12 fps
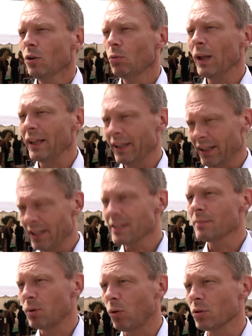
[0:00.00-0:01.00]
Well, it
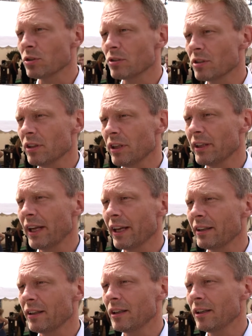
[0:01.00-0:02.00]
is important
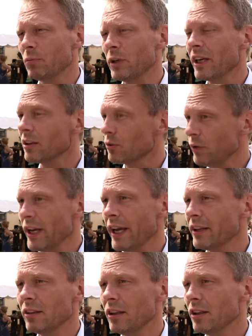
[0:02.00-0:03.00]
that we can
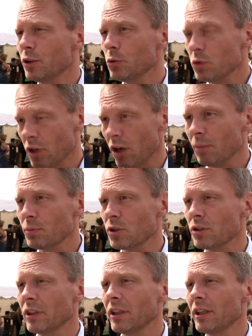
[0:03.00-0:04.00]
create new
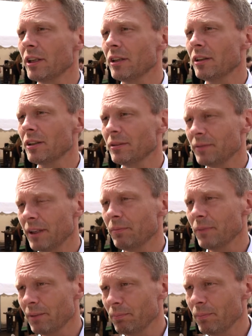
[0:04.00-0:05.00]
jobs,
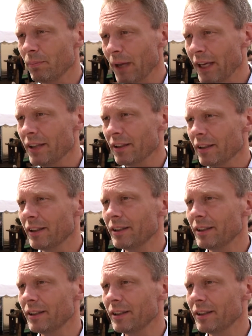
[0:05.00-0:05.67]
make